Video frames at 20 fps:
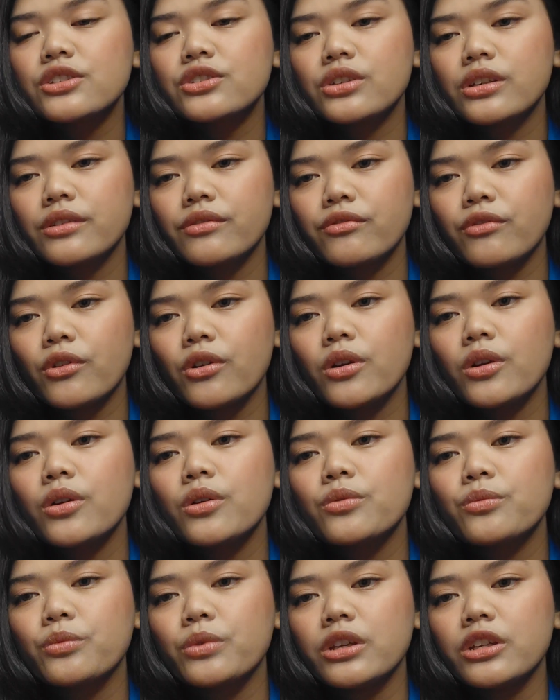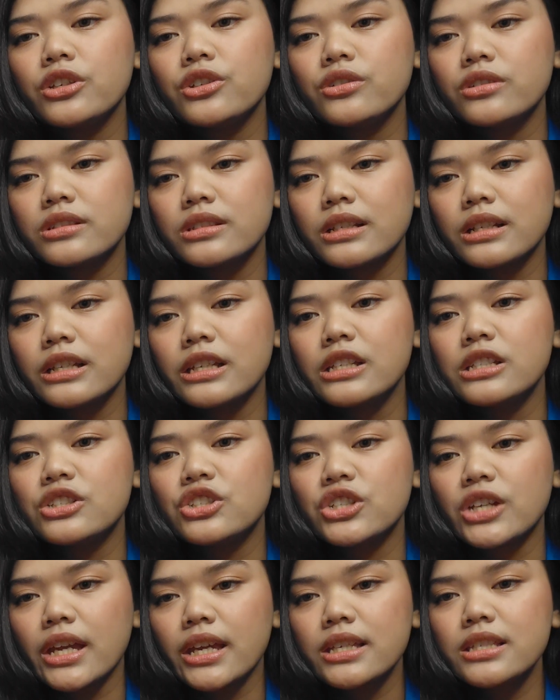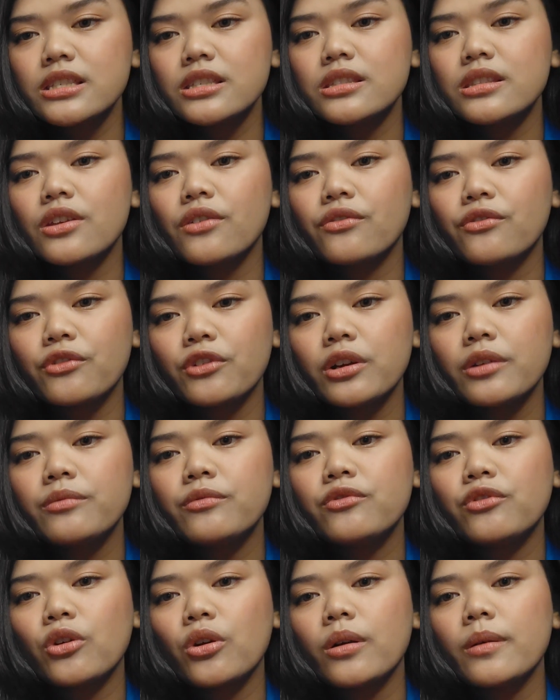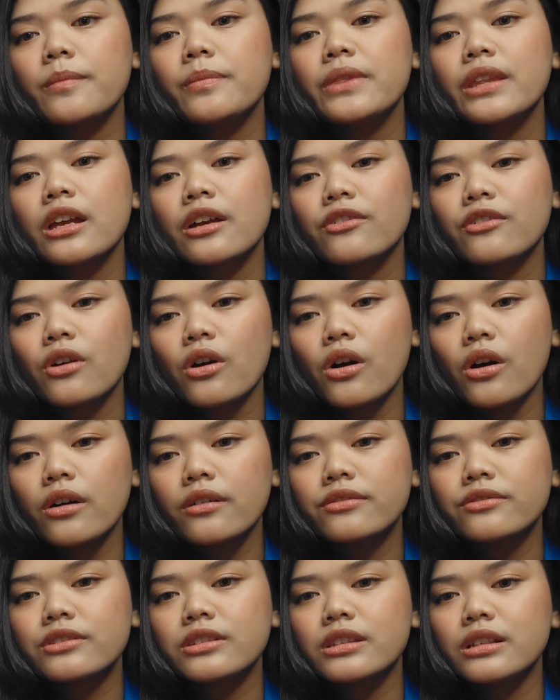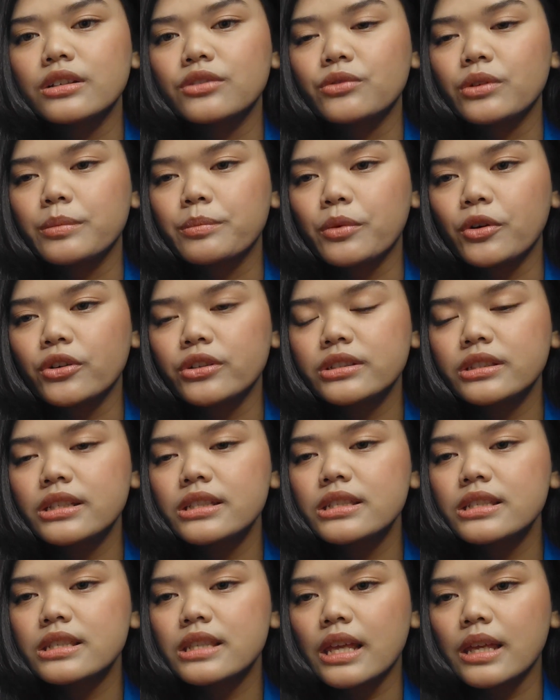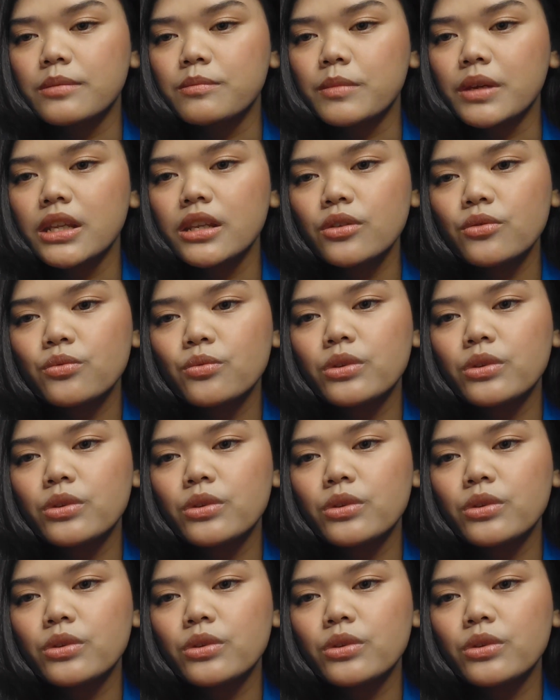therefore we usually change the verb form of the reported statement.